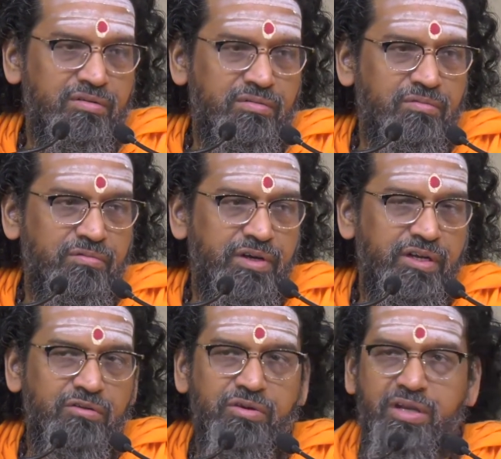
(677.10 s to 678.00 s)

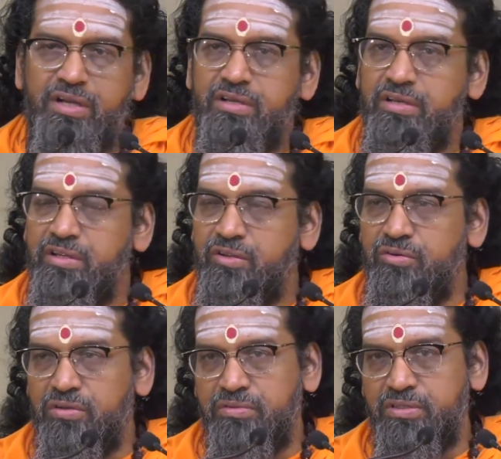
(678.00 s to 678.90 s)
While you are acting,
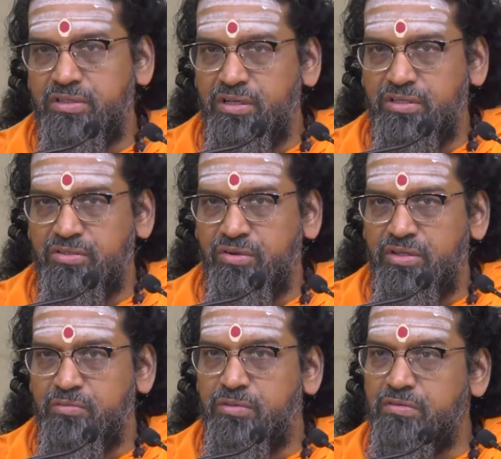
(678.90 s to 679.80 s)
you have still a
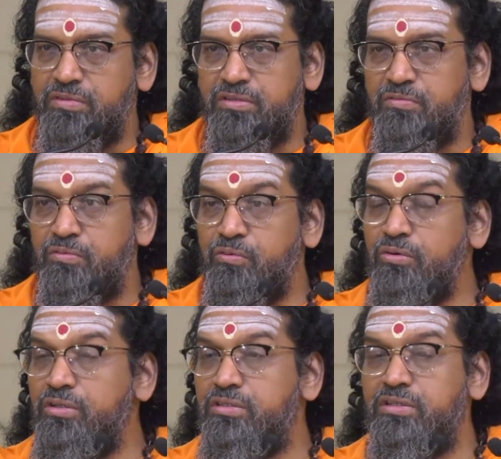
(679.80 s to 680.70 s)
choice. But when
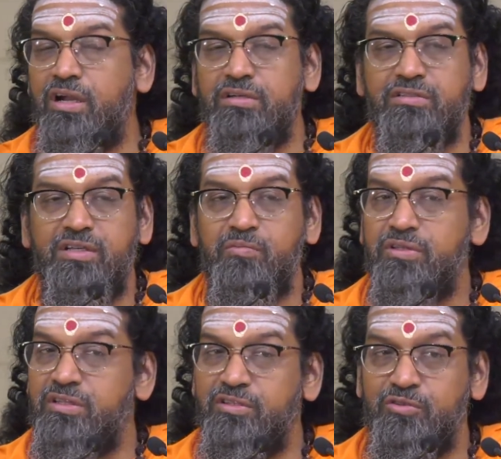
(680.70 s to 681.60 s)
fruit starts
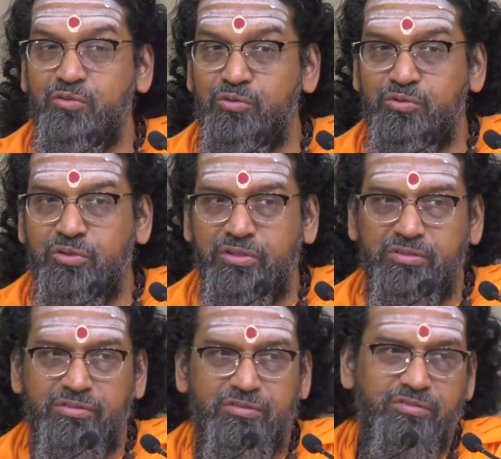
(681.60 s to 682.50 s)
coming, there is no
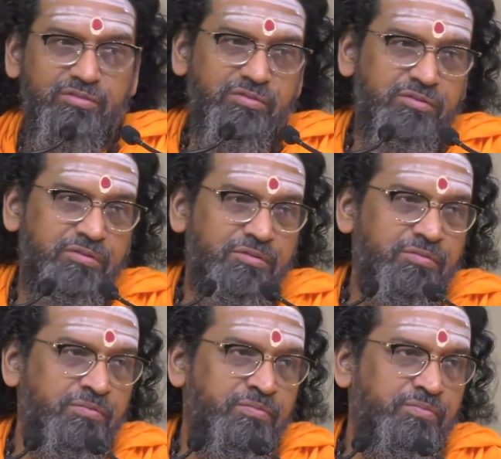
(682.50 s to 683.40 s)
choice.
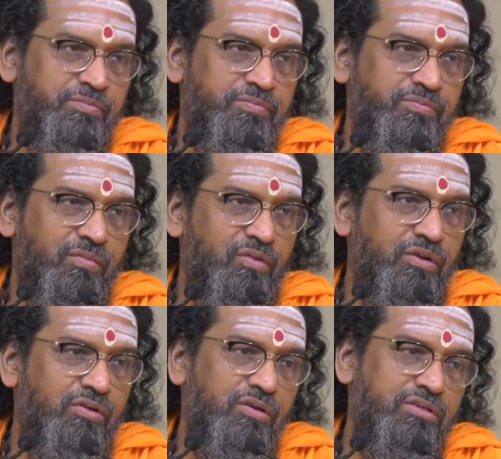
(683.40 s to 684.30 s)
You
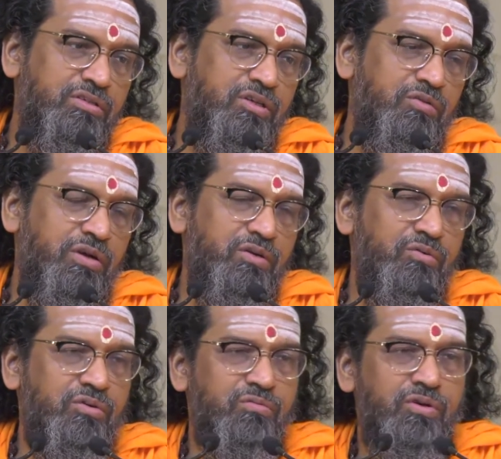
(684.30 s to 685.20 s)
cannot say, no, I
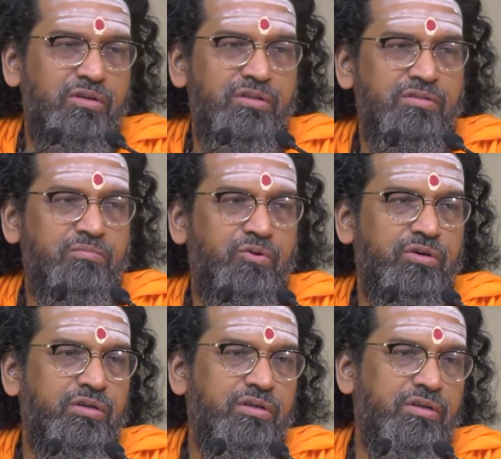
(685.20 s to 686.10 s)
don't want this
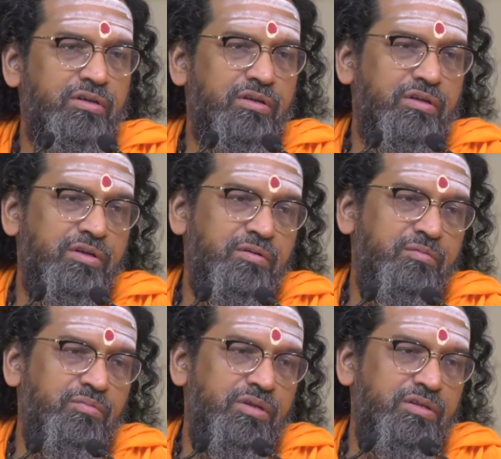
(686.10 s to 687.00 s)
body,
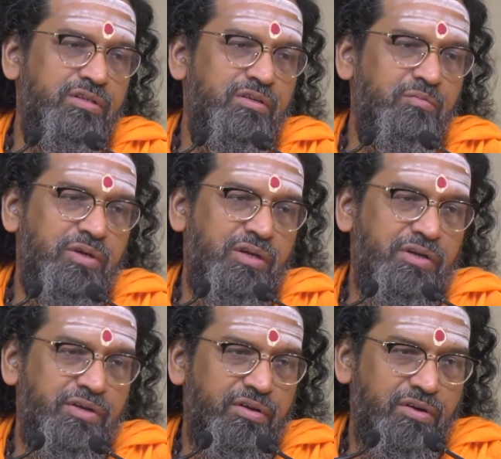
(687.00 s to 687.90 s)
please give me
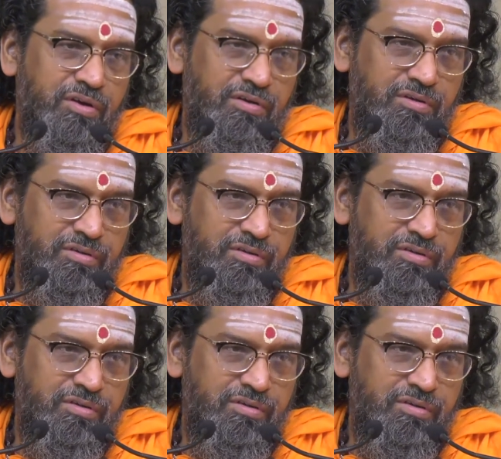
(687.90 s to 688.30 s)
later on.